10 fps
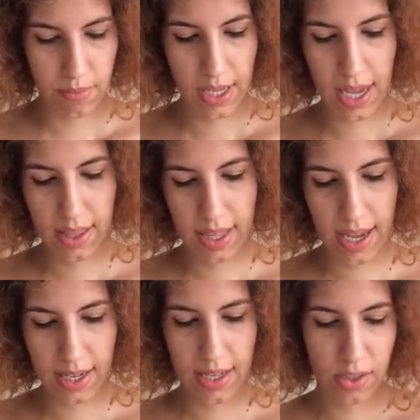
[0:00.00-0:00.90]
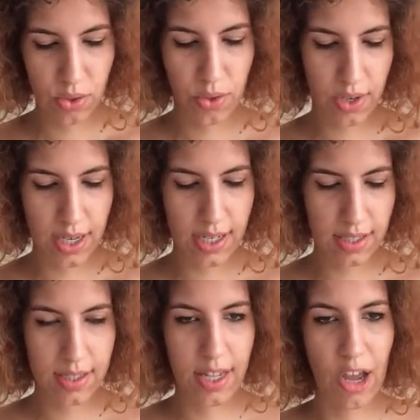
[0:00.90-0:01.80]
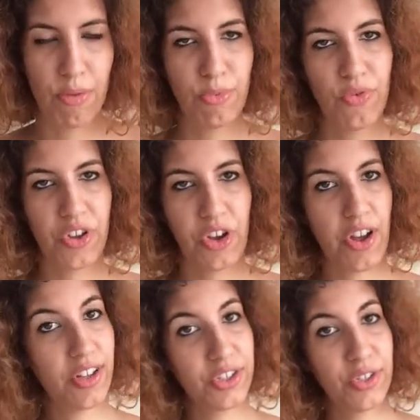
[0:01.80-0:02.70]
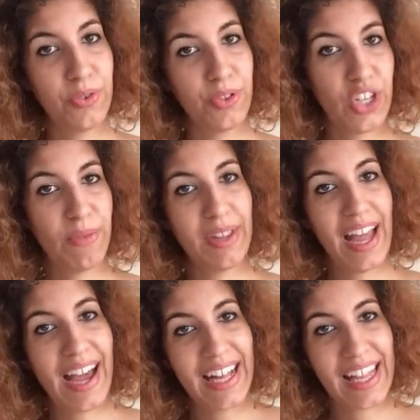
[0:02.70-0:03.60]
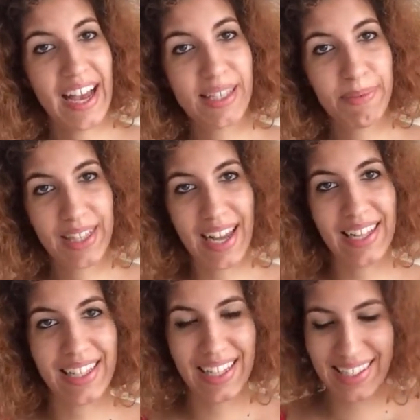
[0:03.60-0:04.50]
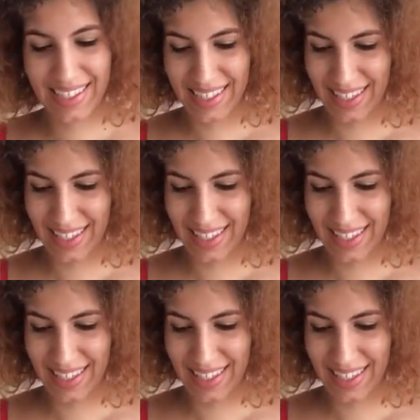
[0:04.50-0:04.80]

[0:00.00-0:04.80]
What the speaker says: But yeah, that is Taurus. Now moving on to Gemini, last but not least.